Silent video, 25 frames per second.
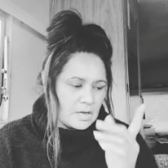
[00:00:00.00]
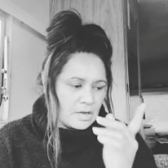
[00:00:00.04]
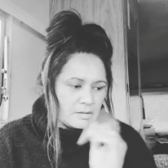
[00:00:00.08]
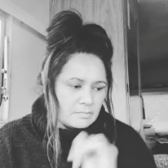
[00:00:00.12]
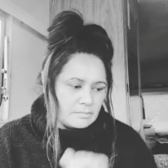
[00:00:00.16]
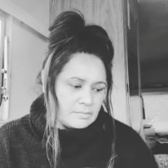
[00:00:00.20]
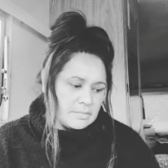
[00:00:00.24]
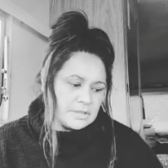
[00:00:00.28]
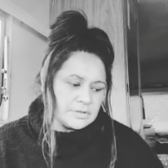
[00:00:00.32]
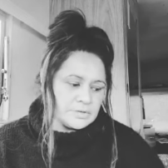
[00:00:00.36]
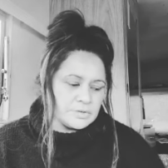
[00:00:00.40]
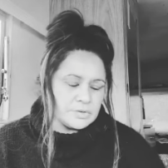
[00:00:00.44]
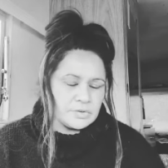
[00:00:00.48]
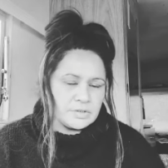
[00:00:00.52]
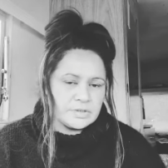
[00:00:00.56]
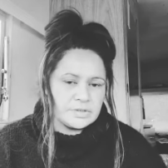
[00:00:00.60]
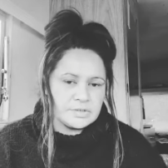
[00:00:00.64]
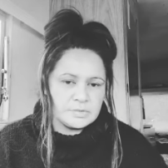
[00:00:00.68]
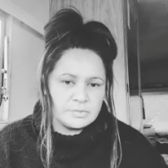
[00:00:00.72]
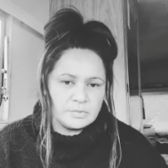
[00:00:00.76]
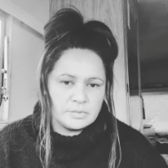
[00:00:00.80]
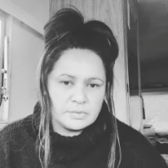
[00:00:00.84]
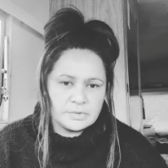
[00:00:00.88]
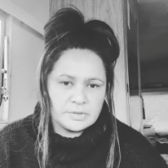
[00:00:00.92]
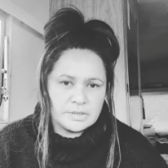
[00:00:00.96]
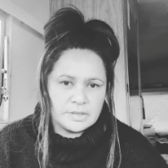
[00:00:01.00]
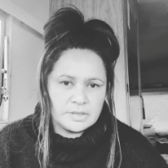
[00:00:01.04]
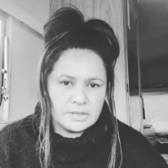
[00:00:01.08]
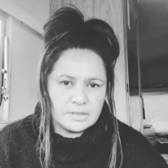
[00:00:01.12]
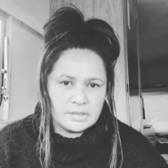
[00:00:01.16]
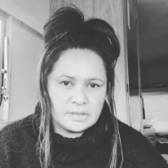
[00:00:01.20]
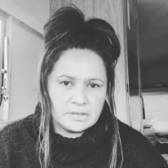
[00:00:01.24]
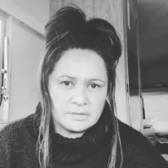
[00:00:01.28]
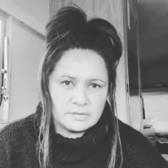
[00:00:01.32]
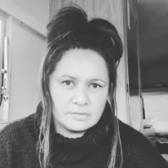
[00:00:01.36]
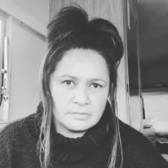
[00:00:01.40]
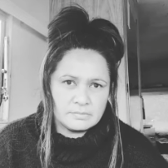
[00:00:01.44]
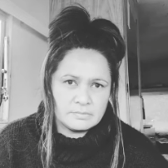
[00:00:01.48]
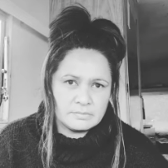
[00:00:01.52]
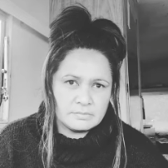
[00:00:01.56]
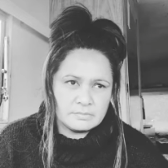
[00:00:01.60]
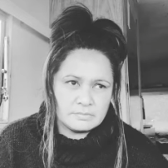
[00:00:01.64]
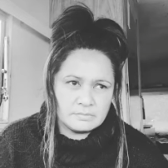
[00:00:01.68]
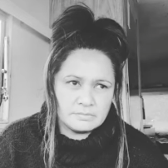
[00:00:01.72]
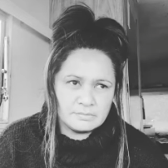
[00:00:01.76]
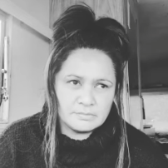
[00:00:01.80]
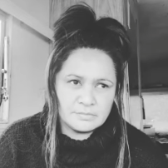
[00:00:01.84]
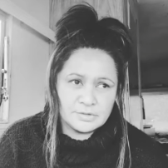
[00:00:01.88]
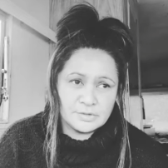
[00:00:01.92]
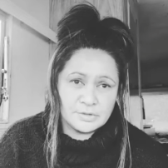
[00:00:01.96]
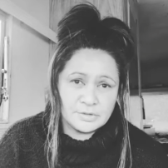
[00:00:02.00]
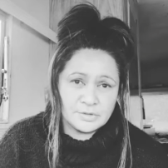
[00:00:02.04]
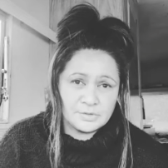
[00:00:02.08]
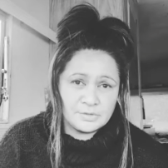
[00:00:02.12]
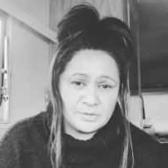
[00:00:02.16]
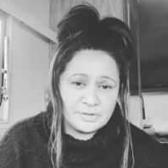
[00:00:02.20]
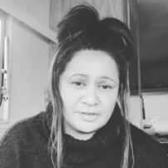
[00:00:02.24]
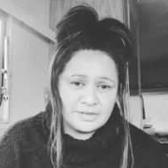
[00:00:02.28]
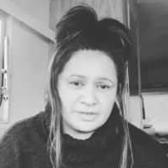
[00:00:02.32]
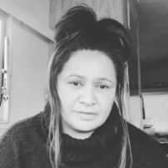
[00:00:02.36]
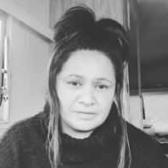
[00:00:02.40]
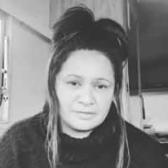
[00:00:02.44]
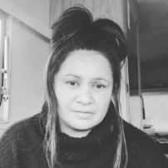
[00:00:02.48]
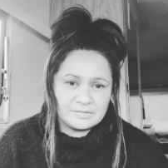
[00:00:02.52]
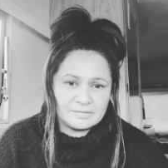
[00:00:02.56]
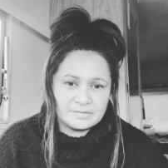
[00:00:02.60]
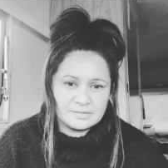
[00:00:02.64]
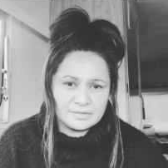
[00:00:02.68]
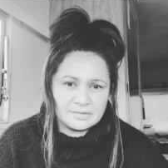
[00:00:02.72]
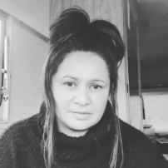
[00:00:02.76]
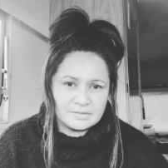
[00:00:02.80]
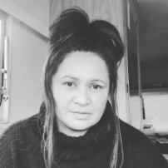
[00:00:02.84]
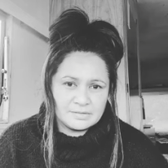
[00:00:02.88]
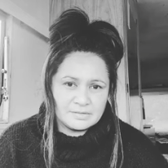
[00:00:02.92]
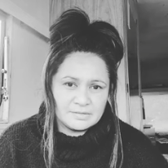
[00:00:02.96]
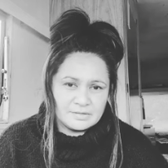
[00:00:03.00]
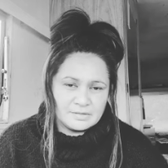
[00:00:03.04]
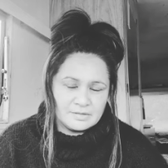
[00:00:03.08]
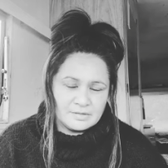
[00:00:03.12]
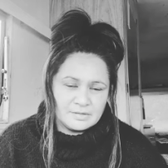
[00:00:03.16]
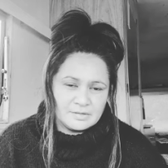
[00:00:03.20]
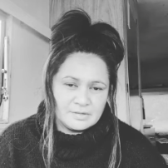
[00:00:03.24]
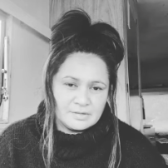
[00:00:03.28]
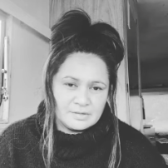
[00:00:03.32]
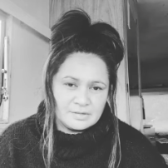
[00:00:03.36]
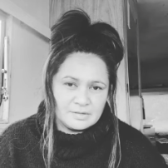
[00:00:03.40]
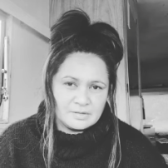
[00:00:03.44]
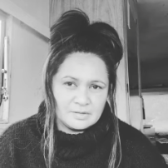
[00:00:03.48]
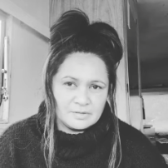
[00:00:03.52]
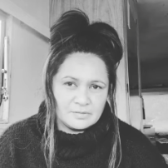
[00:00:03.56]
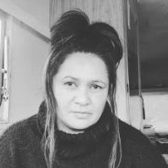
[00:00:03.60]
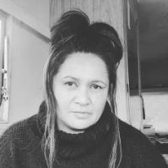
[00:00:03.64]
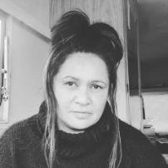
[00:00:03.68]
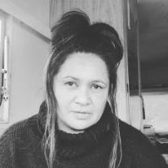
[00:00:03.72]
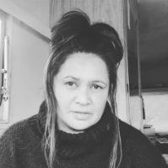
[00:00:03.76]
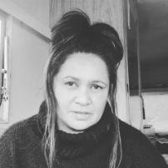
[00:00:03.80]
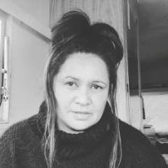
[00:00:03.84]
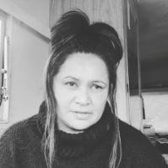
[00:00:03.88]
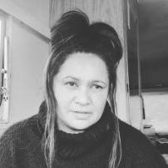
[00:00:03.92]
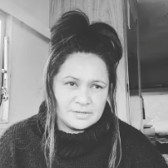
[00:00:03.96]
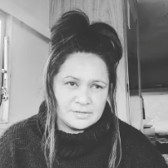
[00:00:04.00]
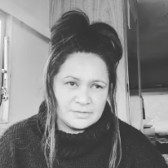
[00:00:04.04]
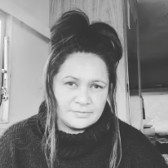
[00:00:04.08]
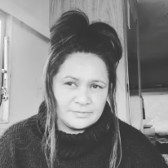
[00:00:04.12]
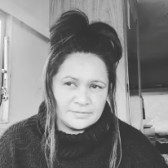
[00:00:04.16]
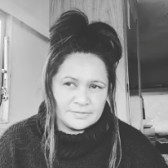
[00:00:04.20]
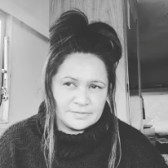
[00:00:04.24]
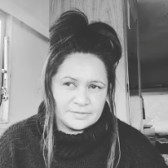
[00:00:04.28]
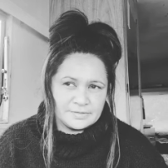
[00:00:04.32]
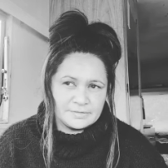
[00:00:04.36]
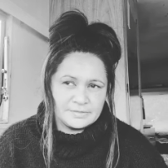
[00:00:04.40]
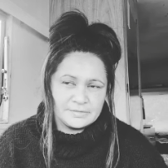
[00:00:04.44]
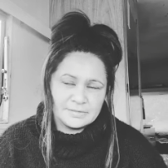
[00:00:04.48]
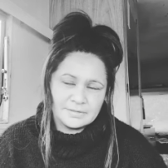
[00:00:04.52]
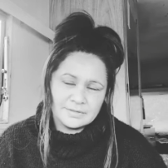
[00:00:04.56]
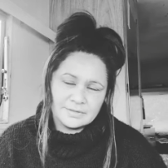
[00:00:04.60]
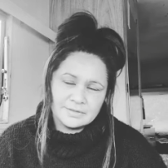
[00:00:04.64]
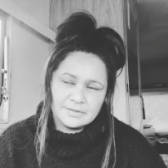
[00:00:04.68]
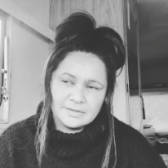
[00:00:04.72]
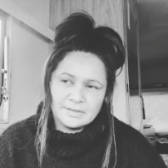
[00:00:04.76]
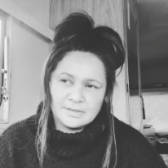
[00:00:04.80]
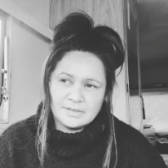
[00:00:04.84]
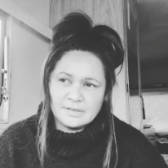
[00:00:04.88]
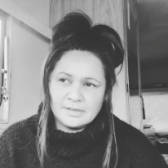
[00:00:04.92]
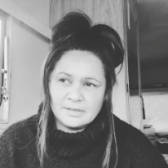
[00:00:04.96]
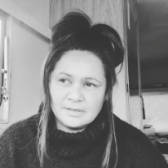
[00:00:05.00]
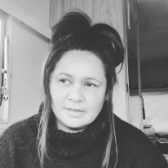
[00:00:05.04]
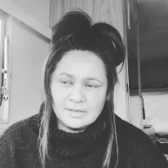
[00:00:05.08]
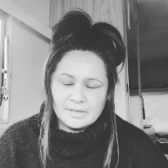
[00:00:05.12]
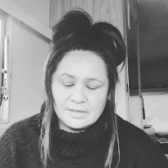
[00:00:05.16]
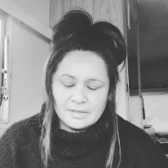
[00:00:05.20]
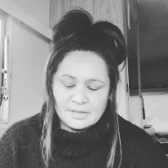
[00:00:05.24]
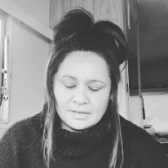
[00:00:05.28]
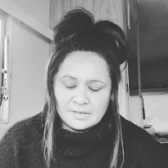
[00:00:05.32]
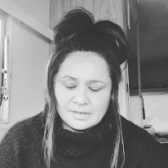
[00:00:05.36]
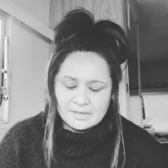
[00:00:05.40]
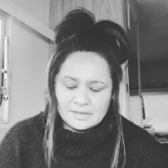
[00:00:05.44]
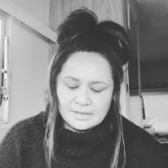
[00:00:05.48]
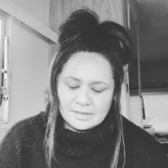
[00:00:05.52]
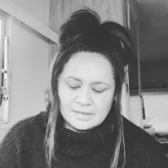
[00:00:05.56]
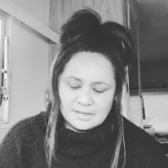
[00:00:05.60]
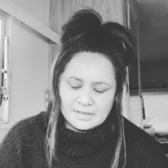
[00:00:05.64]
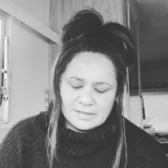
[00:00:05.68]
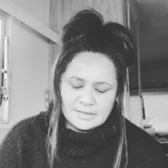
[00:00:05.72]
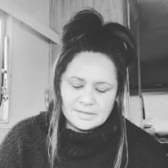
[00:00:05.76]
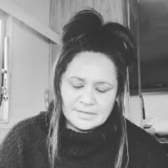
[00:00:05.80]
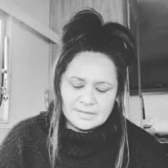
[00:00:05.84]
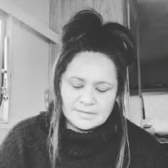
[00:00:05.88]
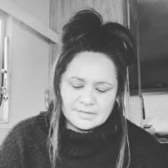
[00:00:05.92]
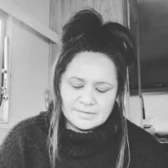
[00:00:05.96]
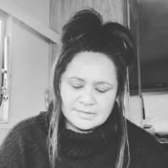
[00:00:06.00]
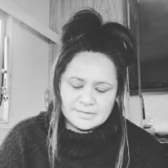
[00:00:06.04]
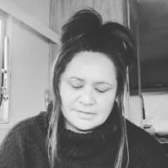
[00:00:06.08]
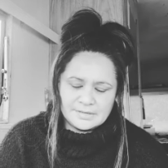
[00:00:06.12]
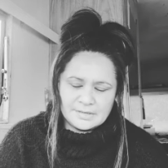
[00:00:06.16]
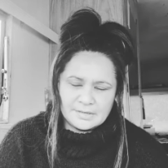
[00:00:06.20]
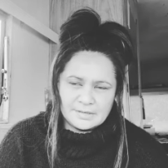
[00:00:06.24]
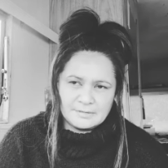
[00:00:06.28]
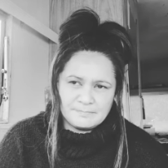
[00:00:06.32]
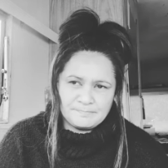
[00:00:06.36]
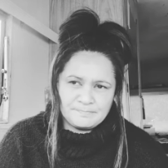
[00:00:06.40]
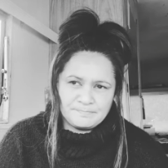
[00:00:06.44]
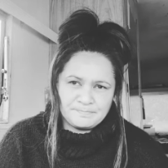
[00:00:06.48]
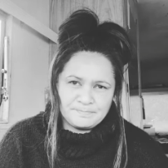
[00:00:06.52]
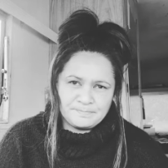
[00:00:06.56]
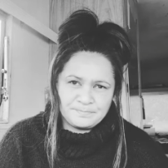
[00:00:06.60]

a stranger walking down the street, it's like really difficult. And